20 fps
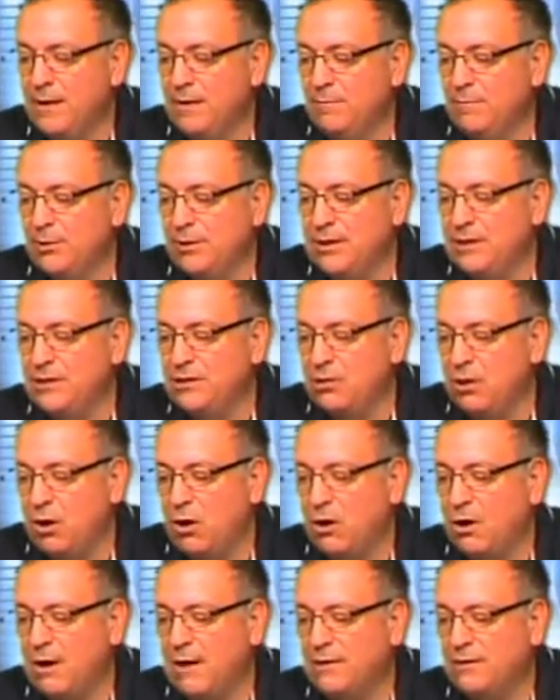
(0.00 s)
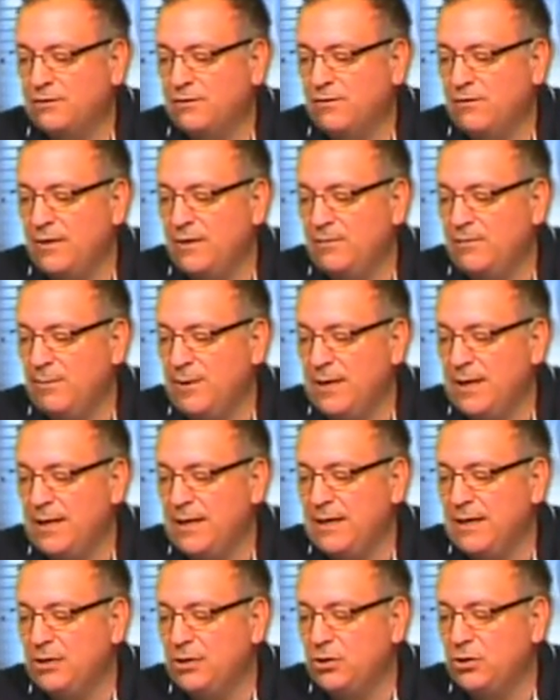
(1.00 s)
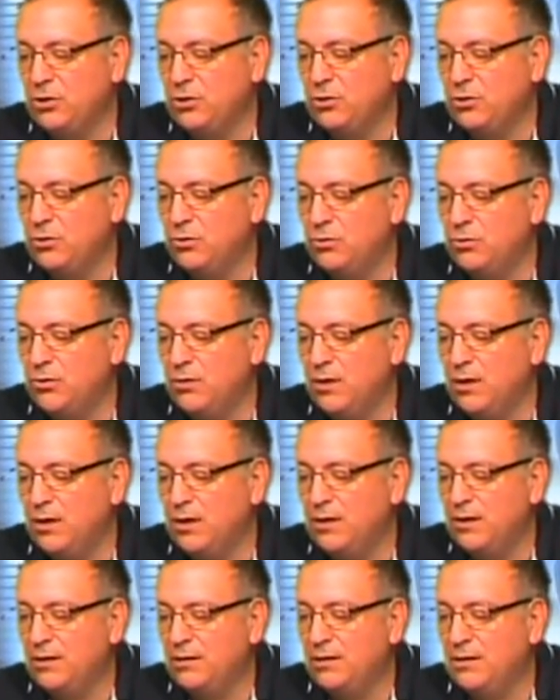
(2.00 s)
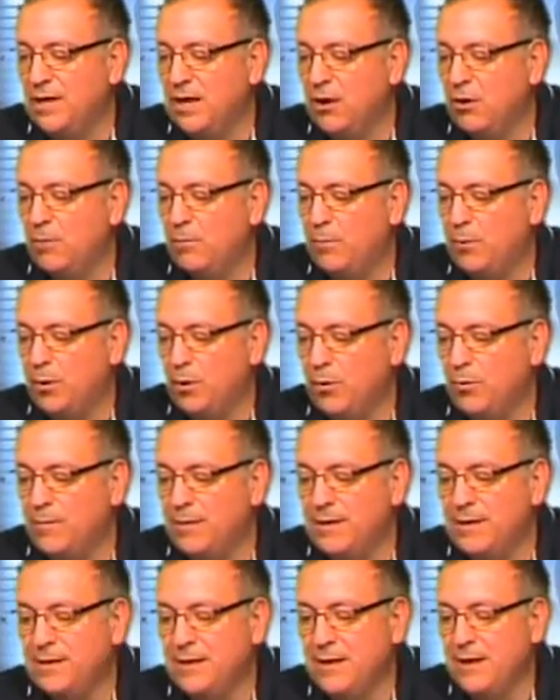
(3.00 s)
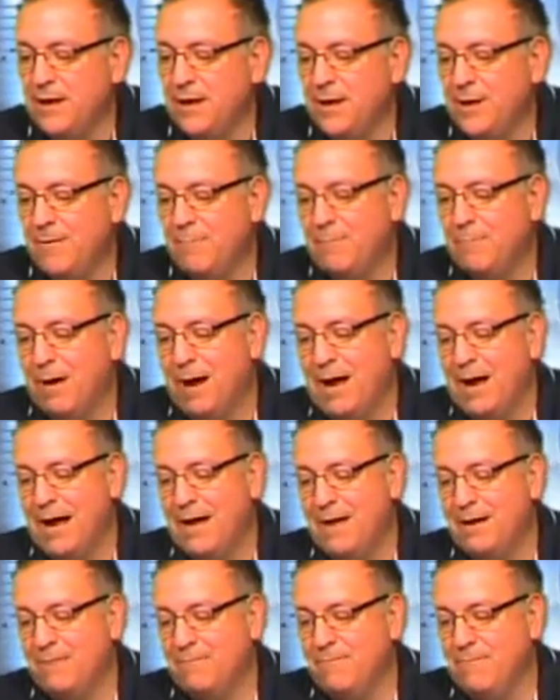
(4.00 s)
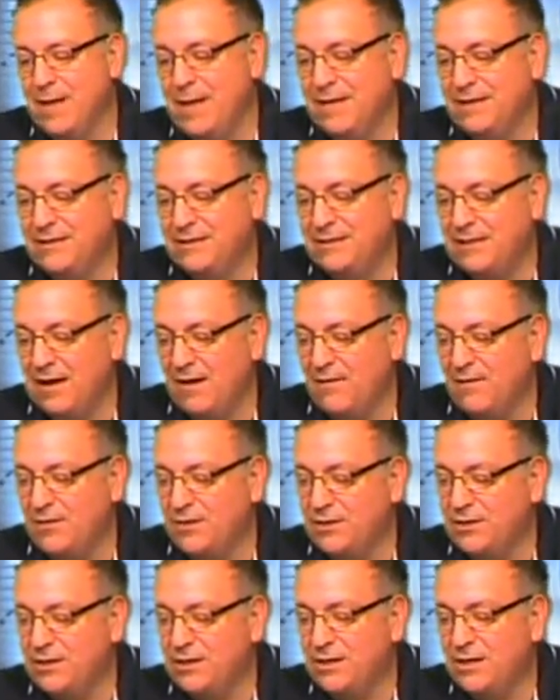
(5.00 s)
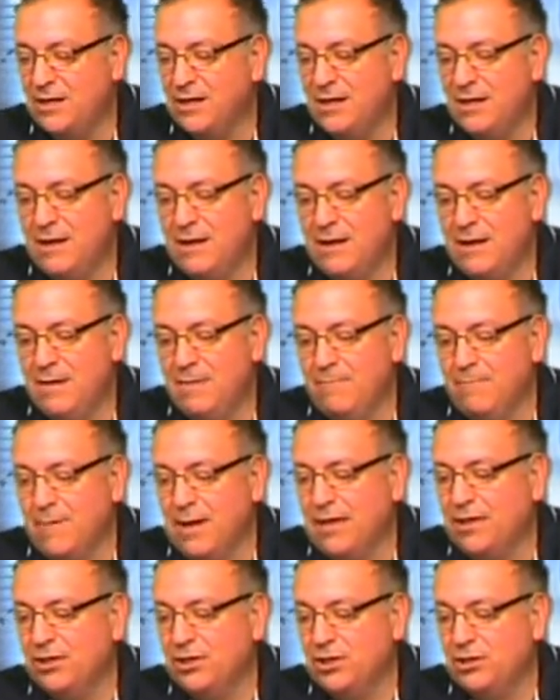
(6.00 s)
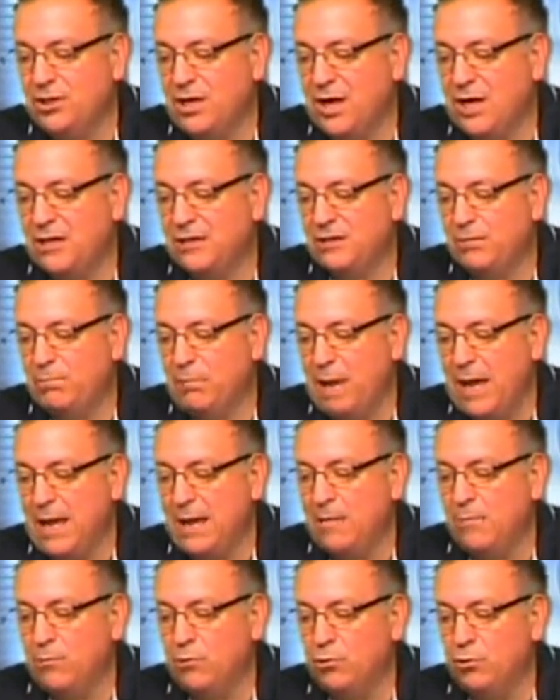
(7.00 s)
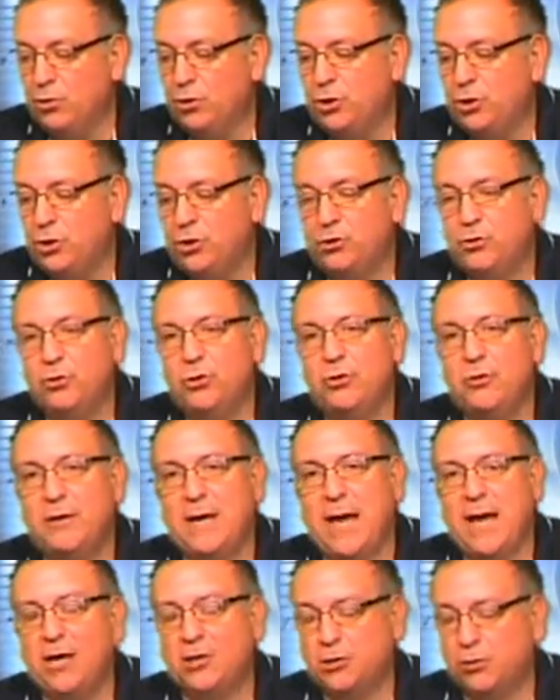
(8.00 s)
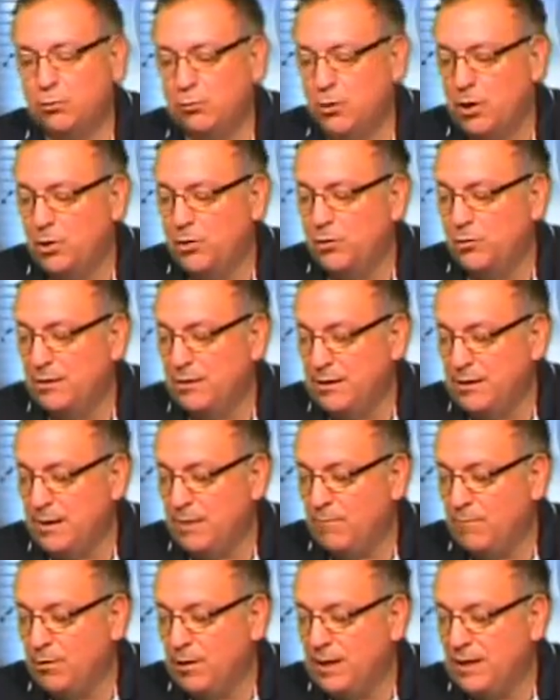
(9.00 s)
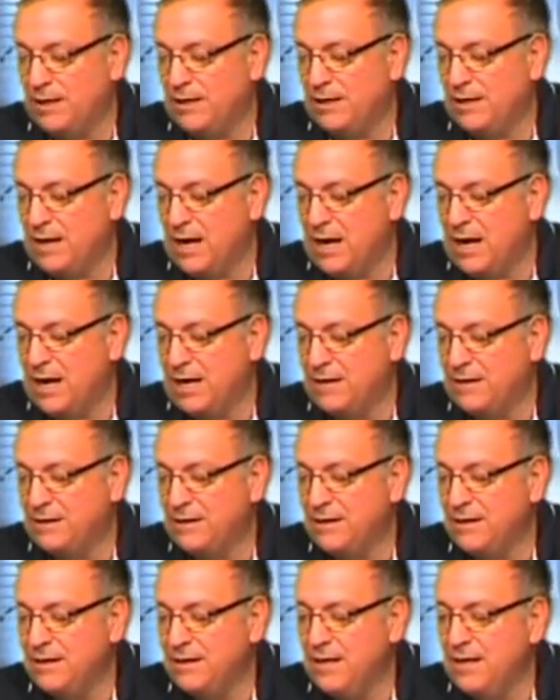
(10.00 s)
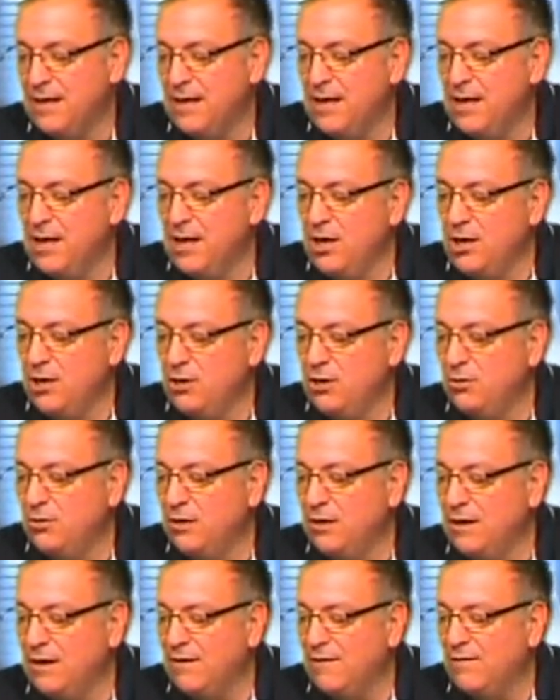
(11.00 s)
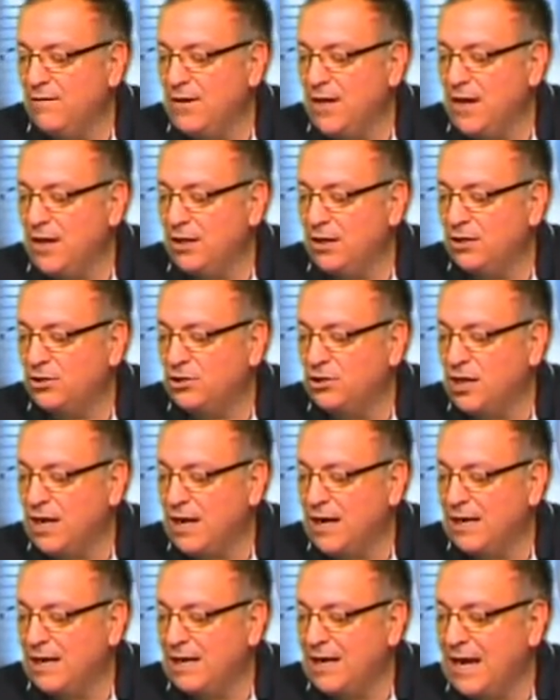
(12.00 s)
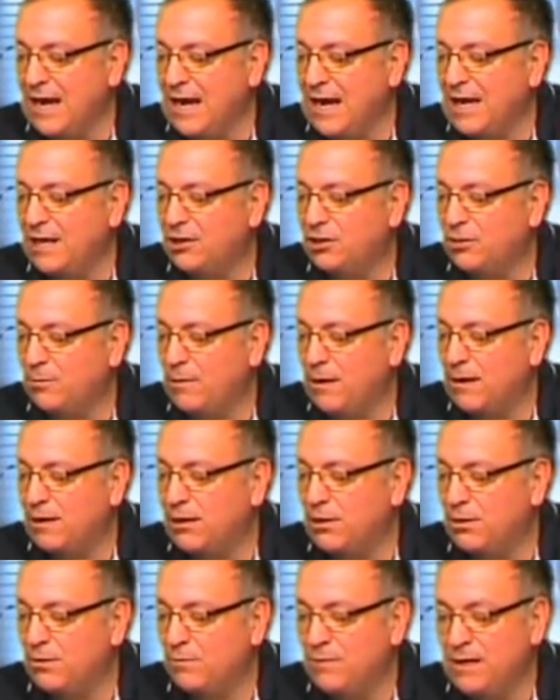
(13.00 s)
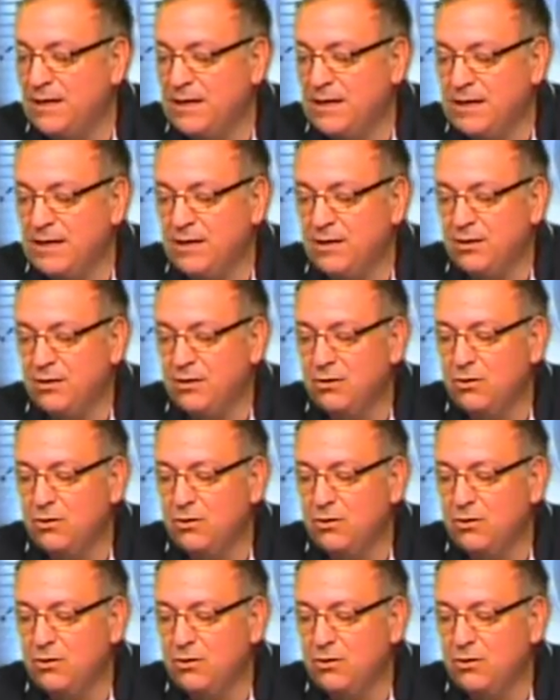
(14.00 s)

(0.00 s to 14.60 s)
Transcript: Please RSVP to Dale Perlman by May 7th. Make the checks payable to Newcastle Rotary number 89 you can give Dale a check at the regular meeting